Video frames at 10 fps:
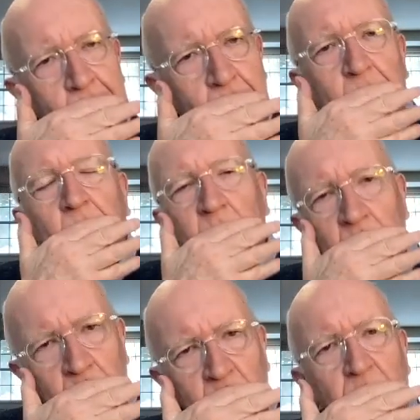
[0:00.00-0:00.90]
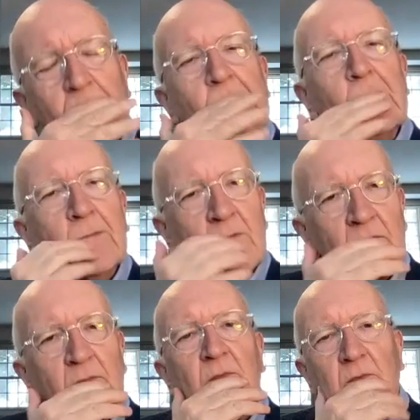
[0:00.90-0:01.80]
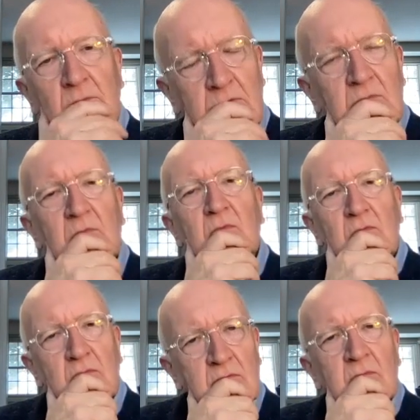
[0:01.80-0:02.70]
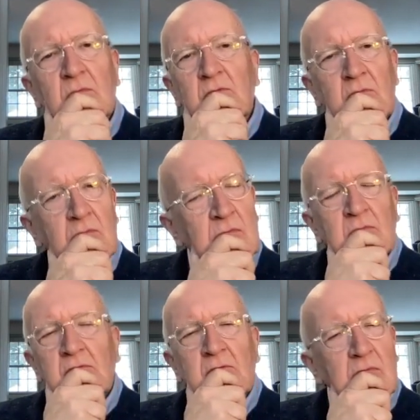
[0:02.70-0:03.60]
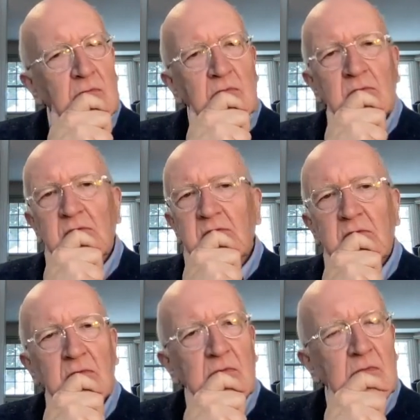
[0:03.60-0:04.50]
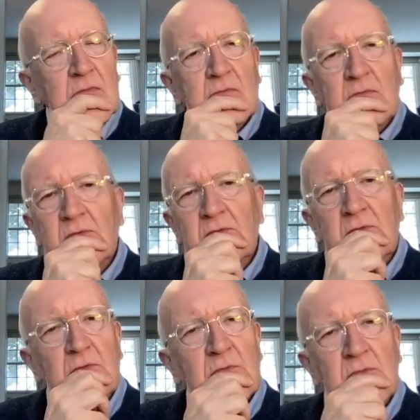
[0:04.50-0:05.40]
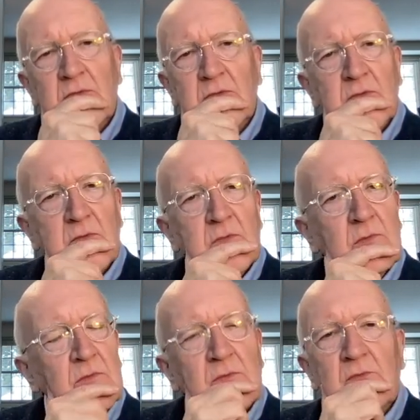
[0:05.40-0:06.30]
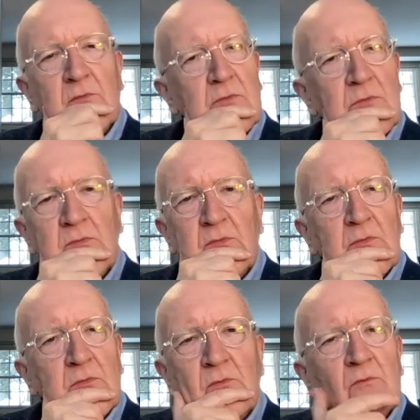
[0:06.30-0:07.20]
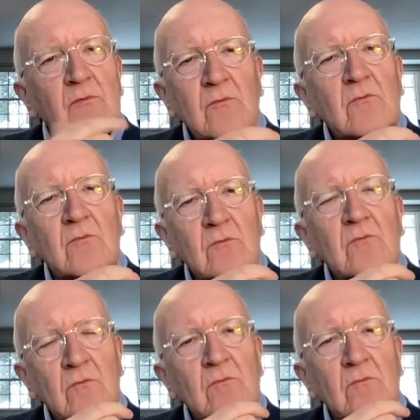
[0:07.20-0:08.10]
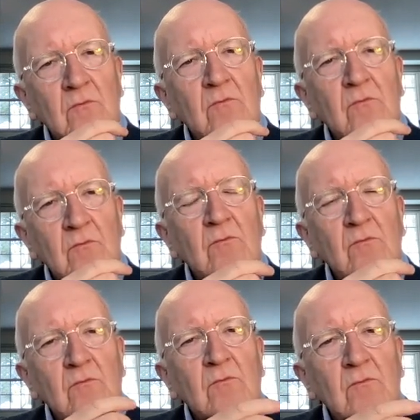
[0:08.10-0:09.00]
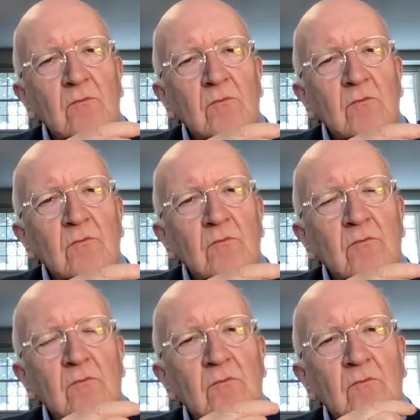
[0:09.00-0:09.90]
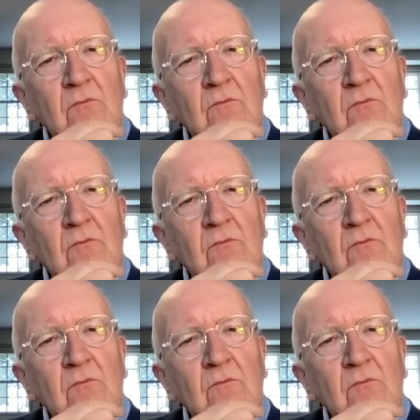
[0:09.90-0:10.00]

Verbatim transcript: as the introvert that you are, as the person that you are, but also you're performing it. That was a real that was a lesson. That was like a a, a master's